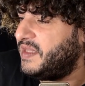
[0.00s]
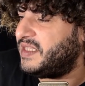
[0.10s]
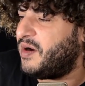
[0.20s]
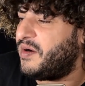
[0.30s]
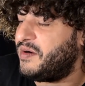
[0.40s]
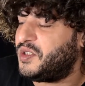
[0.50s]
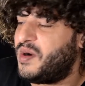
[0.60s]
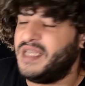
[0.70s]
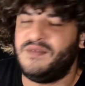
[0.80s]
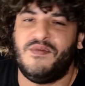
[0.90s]
this other
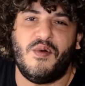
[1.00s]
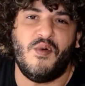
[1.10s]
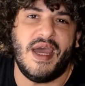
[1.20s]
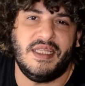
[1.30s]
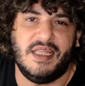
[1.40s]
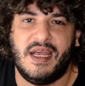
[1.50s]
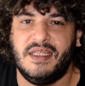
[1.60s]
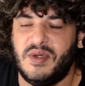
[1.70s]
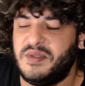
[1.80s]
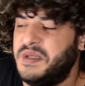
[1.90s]
tries for white that
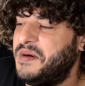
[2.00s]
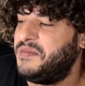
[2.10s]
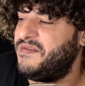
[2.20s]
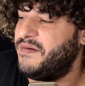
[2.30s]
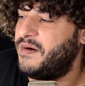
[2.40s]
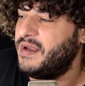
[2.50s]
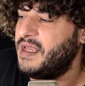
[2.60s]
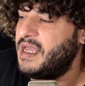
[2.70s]
I talked about before.